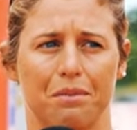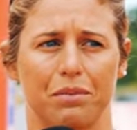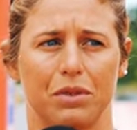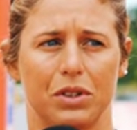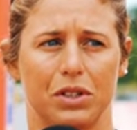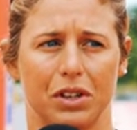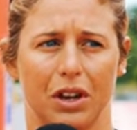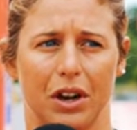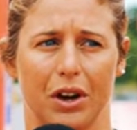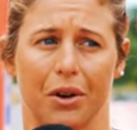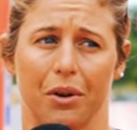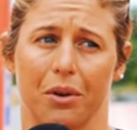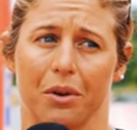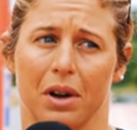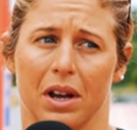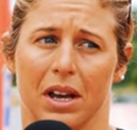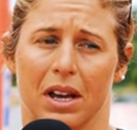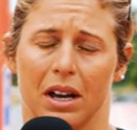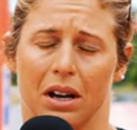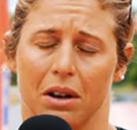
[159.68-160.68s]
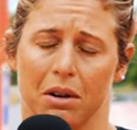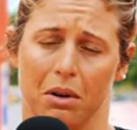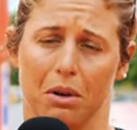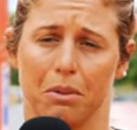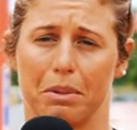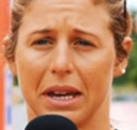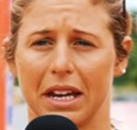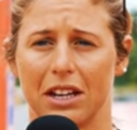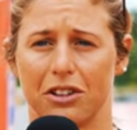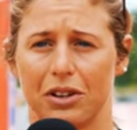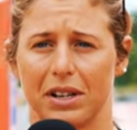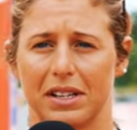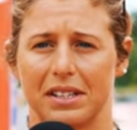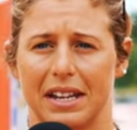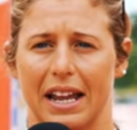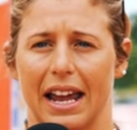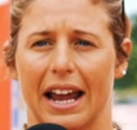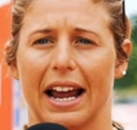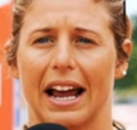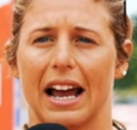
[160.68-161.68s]
so it'll be
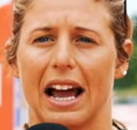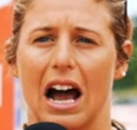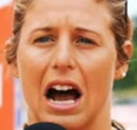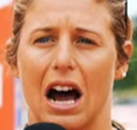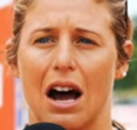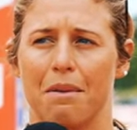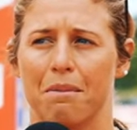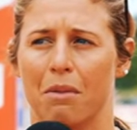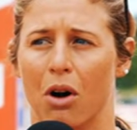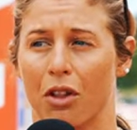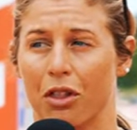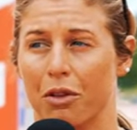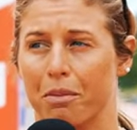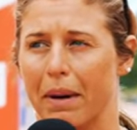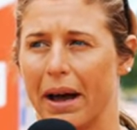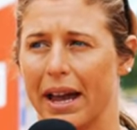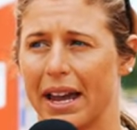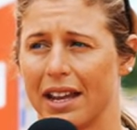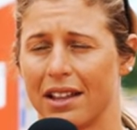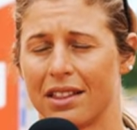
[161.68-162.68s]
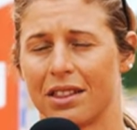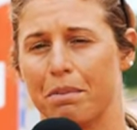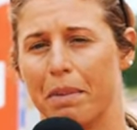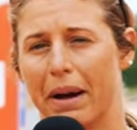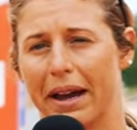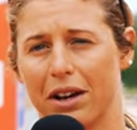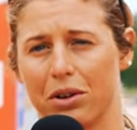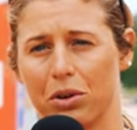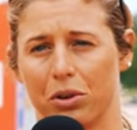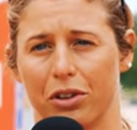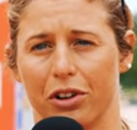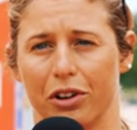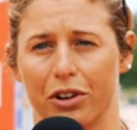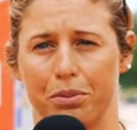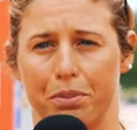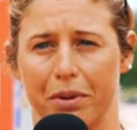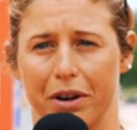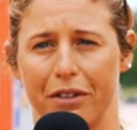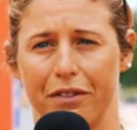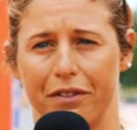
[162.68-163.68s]
interesting. On the bike course
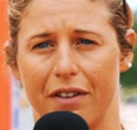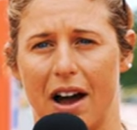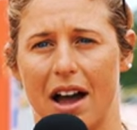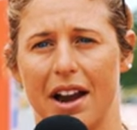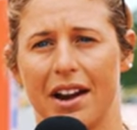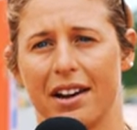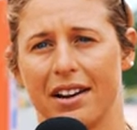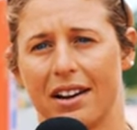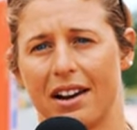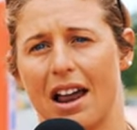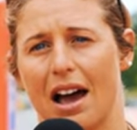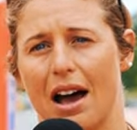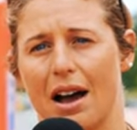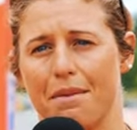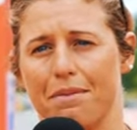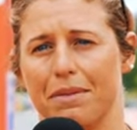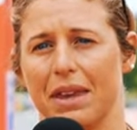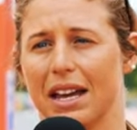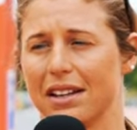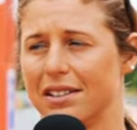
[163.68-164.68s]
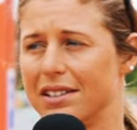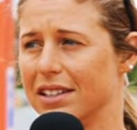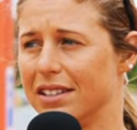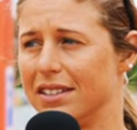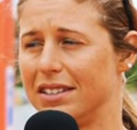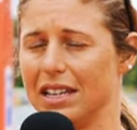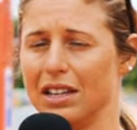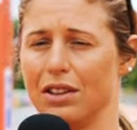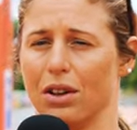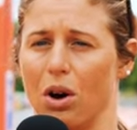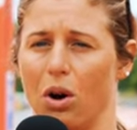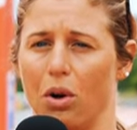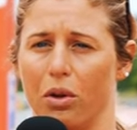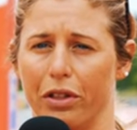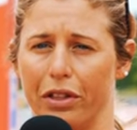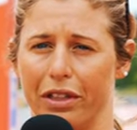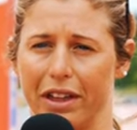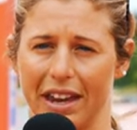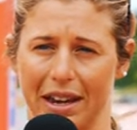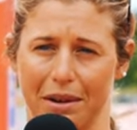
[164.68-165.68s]
looks pretty fun. I'm yet to see the whole
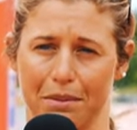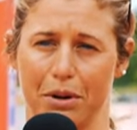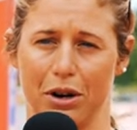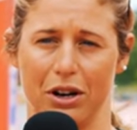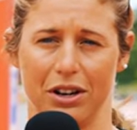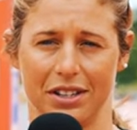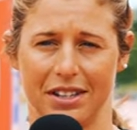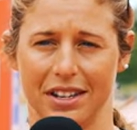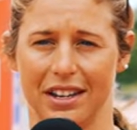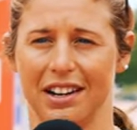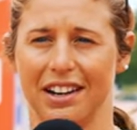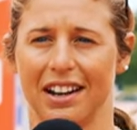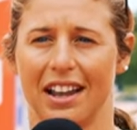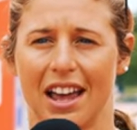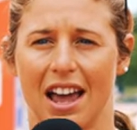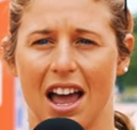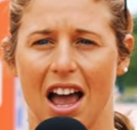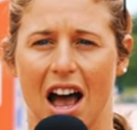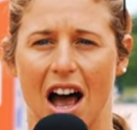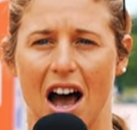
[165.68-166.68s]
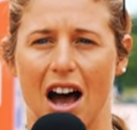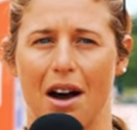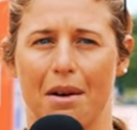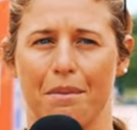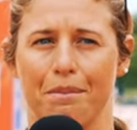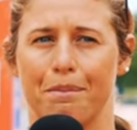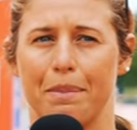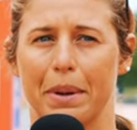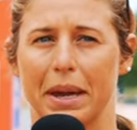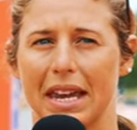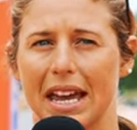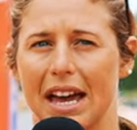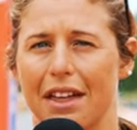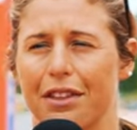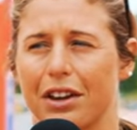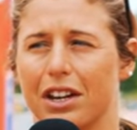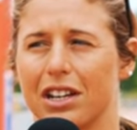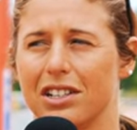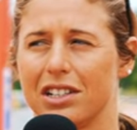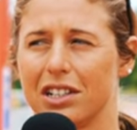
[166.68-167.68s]
thing in person, but yeah,
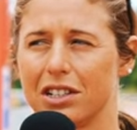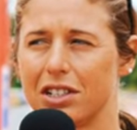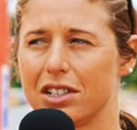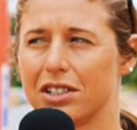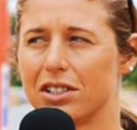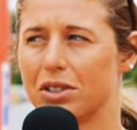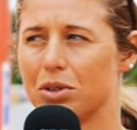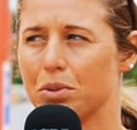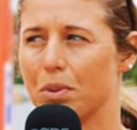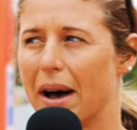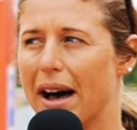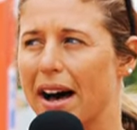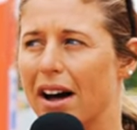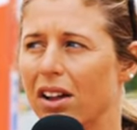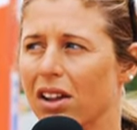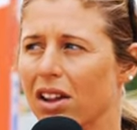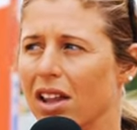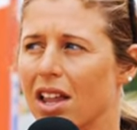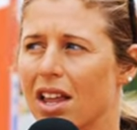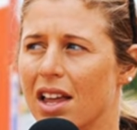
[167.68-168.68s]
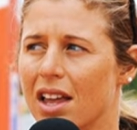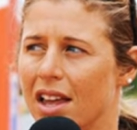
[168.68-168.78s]
the conditions as well